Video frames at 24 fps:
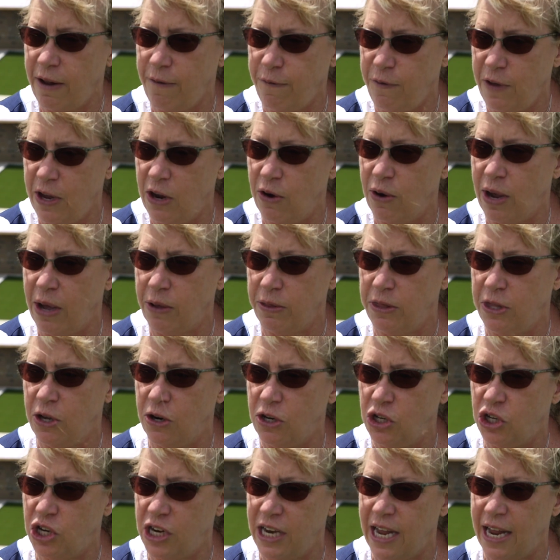to figure out
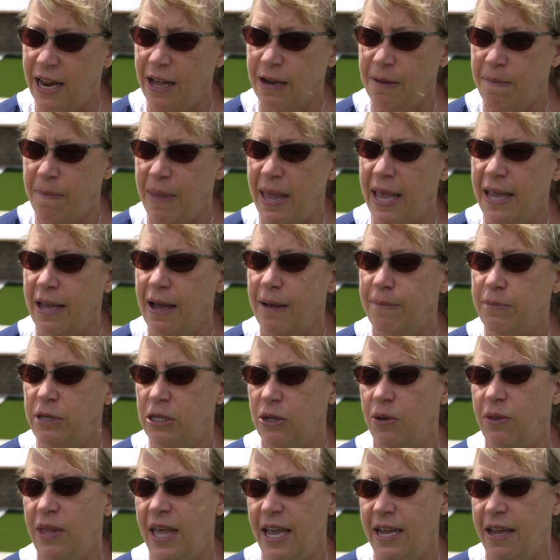their genetic makeup
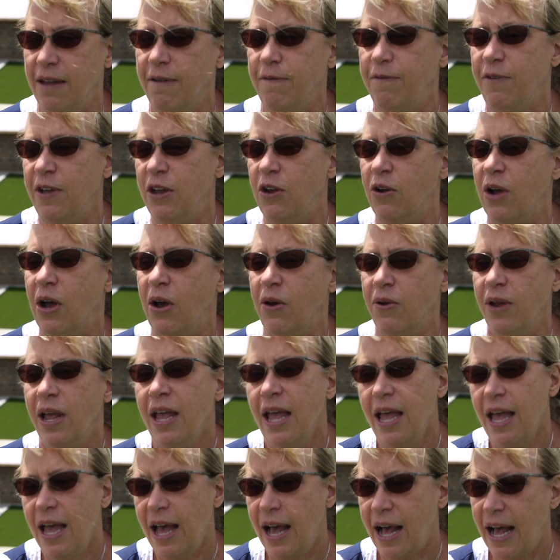so they can figure out
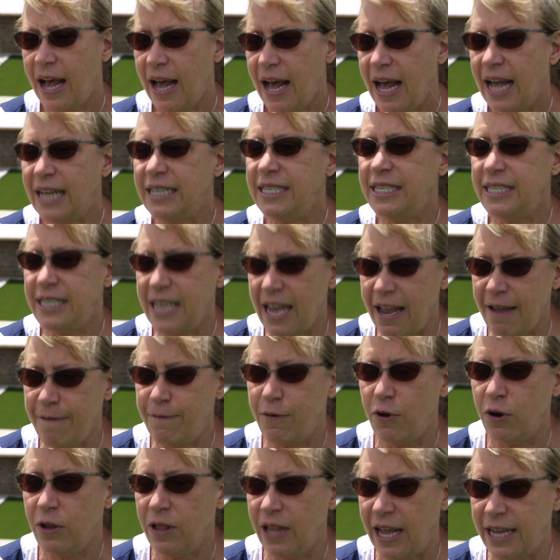a
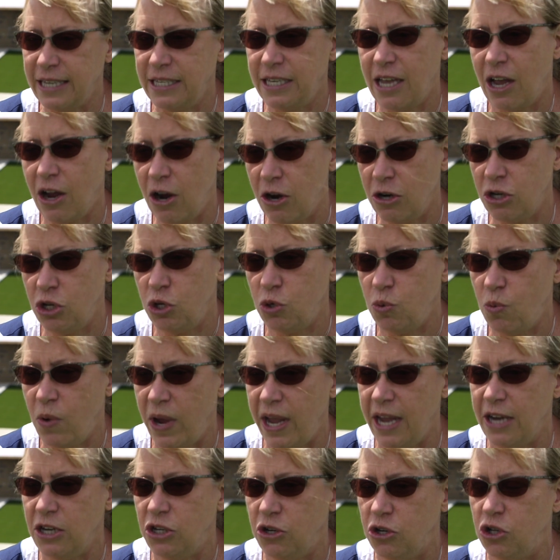safer, less harsh
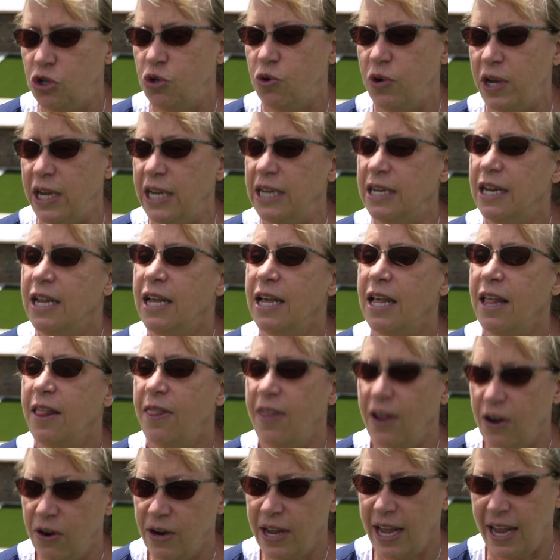way to treat
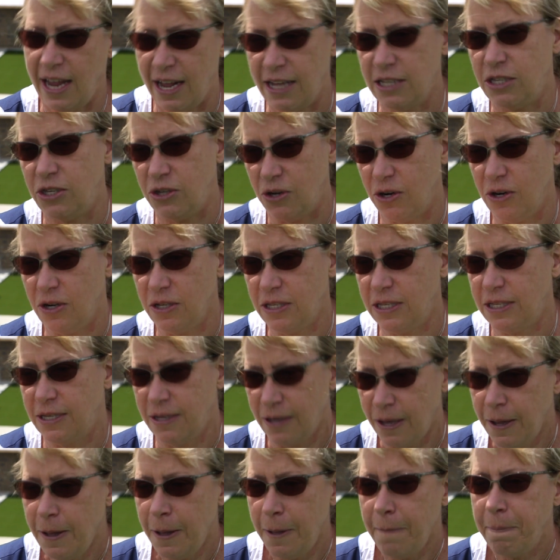their cancers
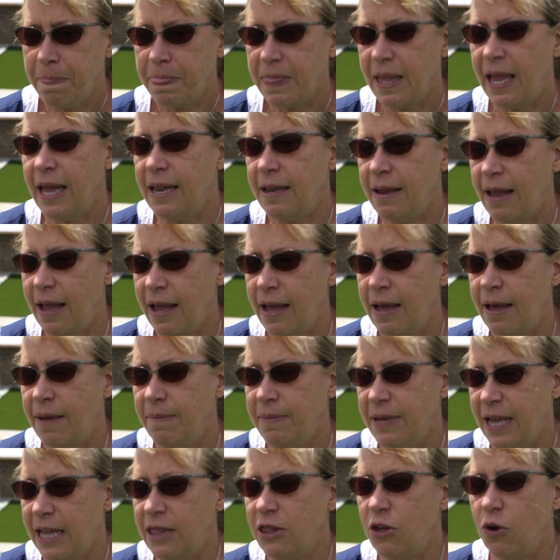and
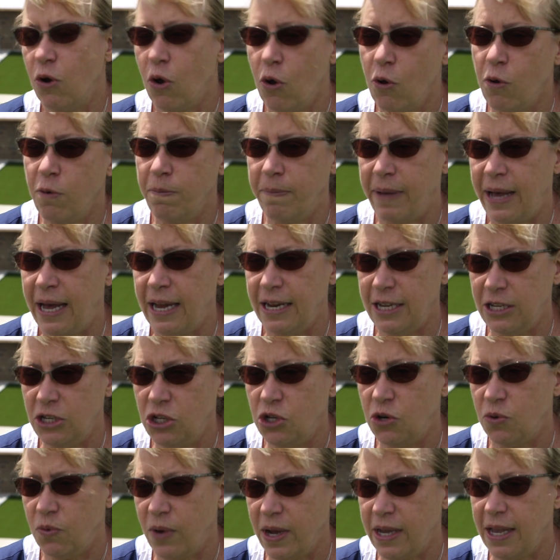get their own bodies
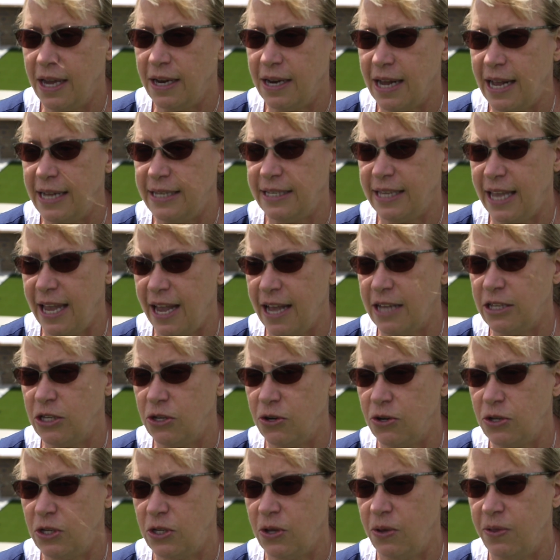to recognize
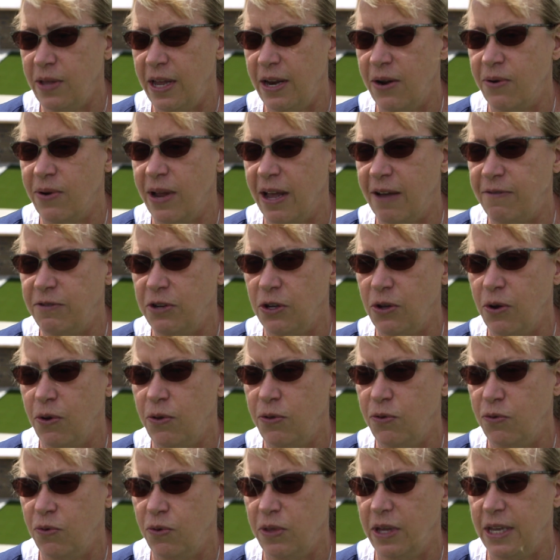cancer so they don't have to
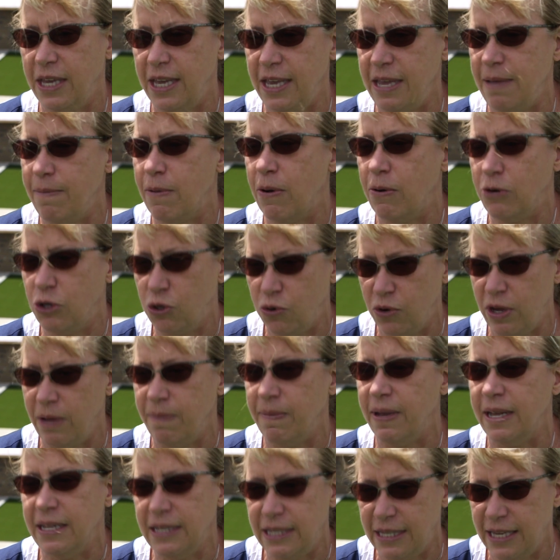go through the chemo
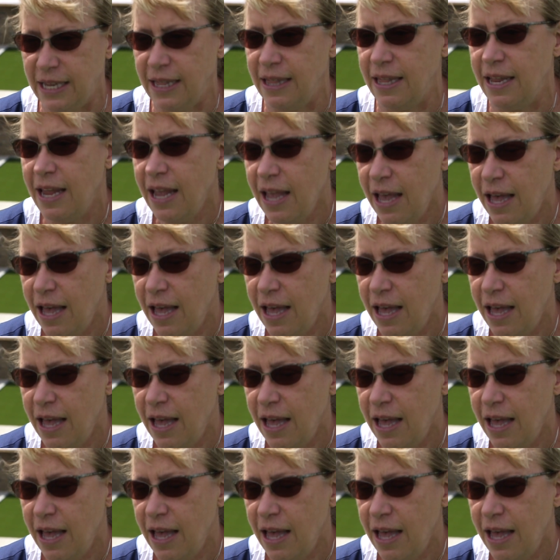treatments and